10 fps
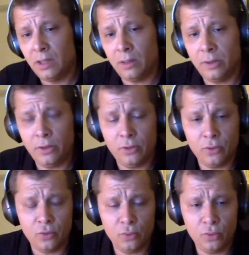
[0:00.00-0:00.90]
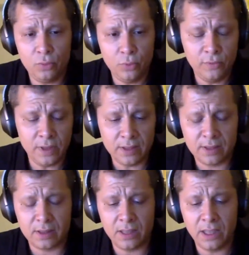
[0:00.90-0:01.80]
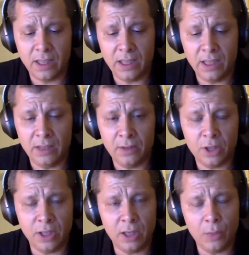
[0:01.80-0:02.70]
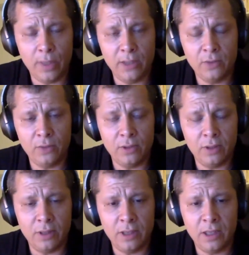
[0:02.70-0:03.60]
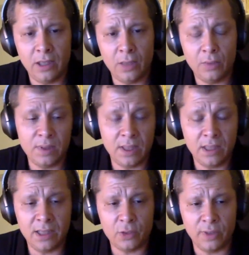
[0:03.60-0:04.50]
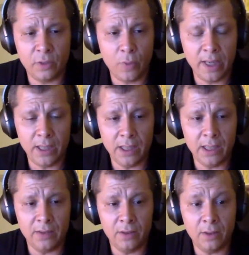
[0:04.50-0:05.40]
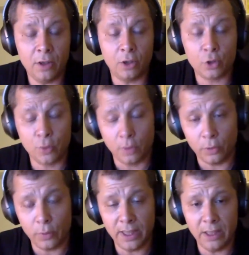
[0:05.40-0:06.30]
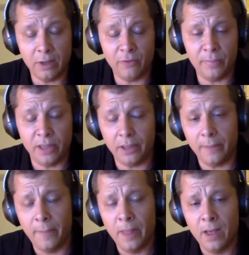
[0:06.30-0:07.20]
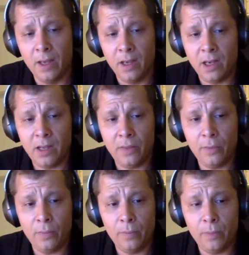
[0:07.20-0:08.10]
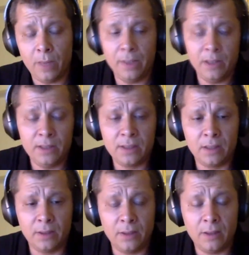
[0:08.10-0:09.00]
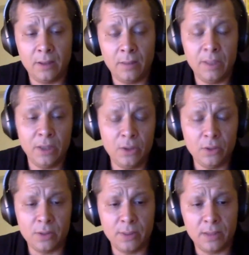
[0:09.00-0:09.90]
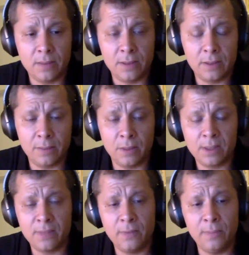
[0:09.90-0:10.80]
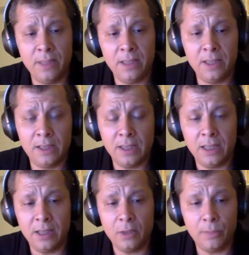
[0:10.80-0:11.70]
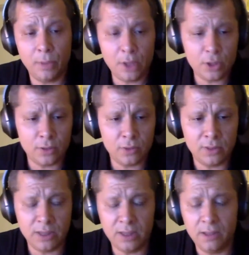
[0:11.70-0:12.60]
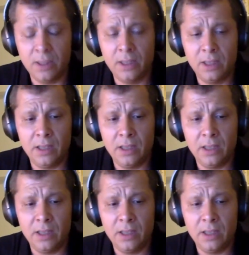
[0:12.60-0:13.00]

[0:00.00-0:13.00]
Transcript: in order, you know, to move us in a general way to the, I would say, electronic way and the controlled way of paying. And I mean, it's not a big news, but most of the big corporations today,